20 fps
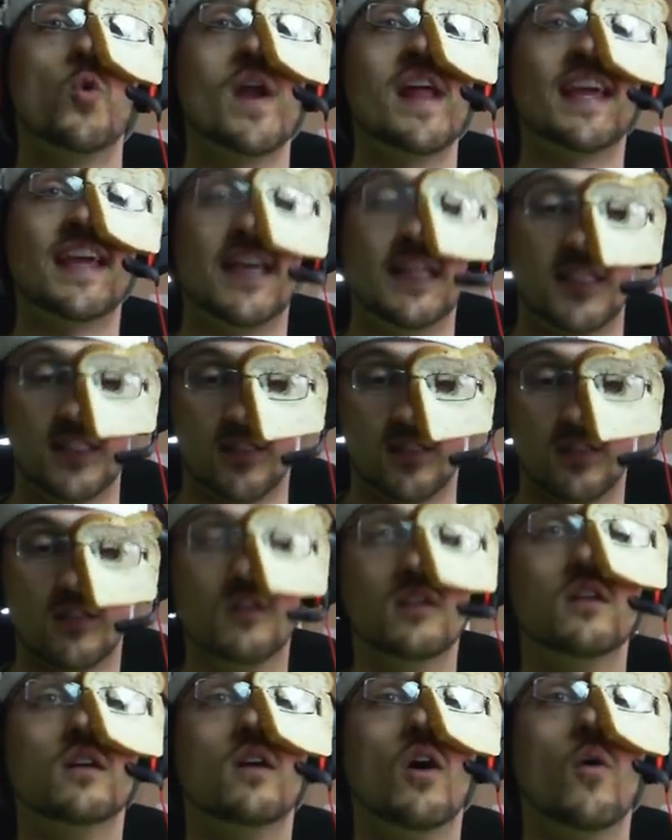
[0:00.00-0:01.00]
rinkin'.
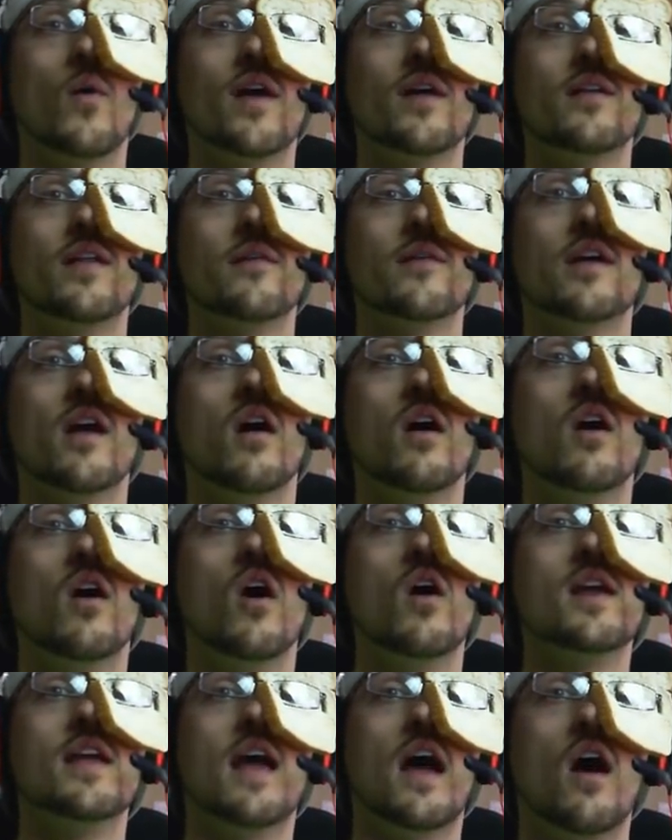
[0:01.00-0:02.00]
Oh, wait, there we go.
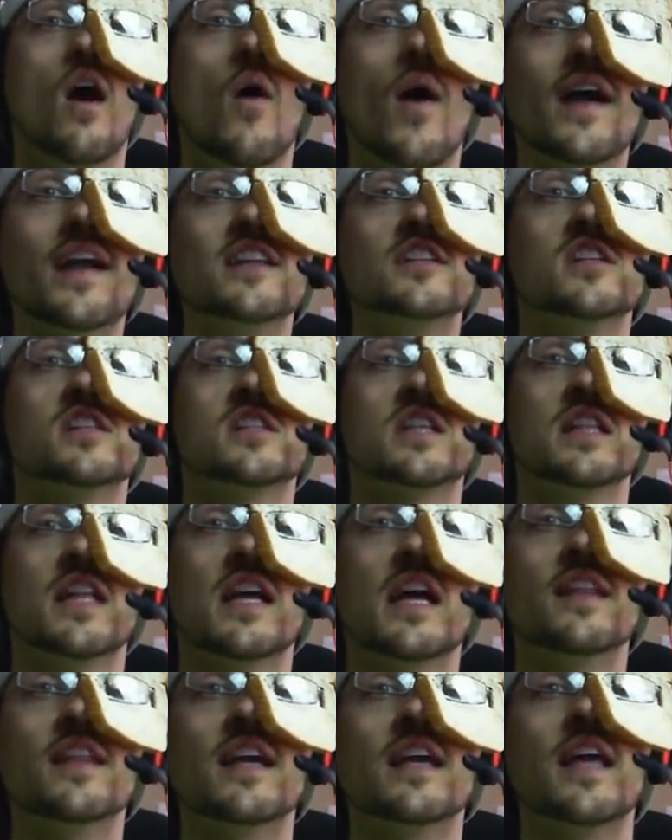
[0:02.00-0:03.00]
Oh, yeah. Oh, I could just
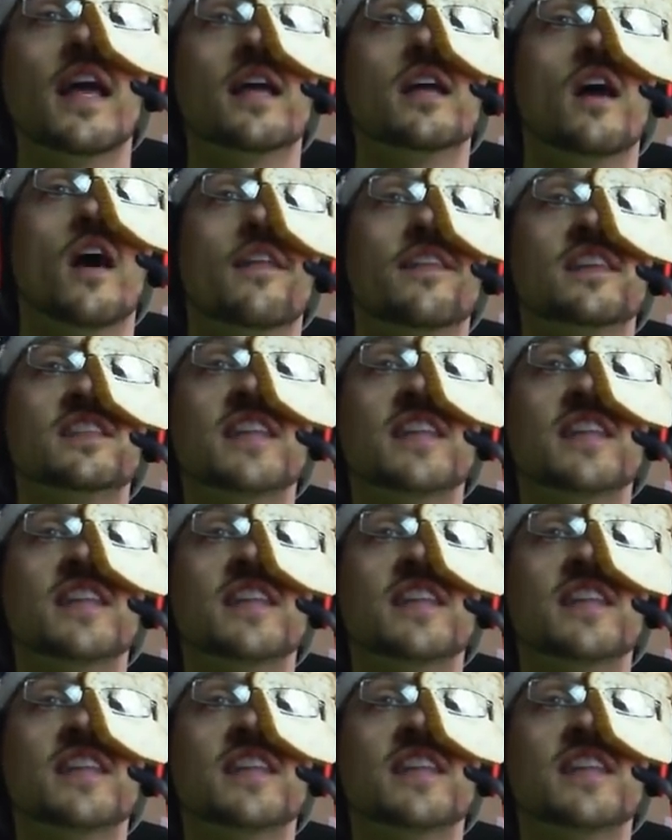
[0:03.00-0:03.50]
click on the on the